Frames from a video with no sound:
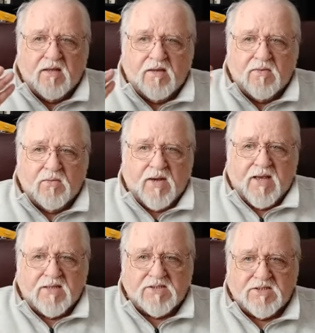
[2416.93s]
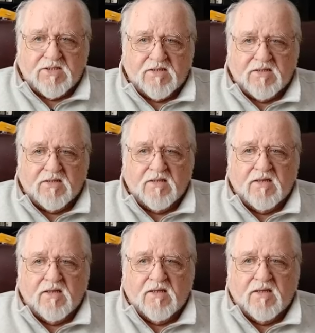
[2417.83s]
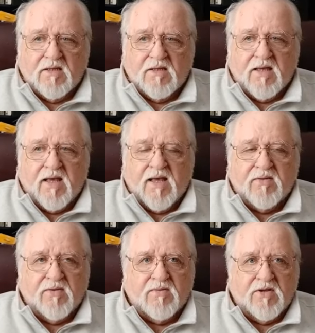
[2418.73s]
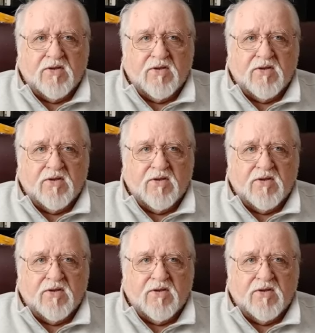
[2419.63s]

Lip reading: west. And,